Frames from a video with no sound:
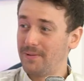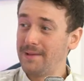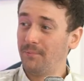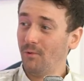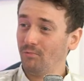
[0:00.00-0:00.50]

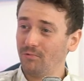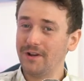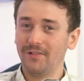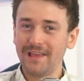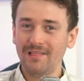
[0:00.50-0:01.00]
People
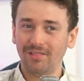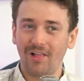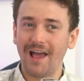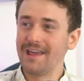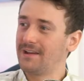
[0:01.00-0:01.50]
really
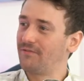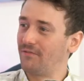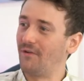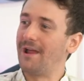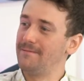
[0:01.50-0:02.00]
like
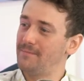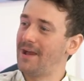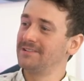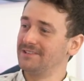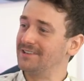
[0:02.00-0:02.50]
Fred
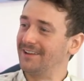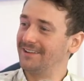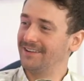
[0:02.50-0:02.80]
Benson.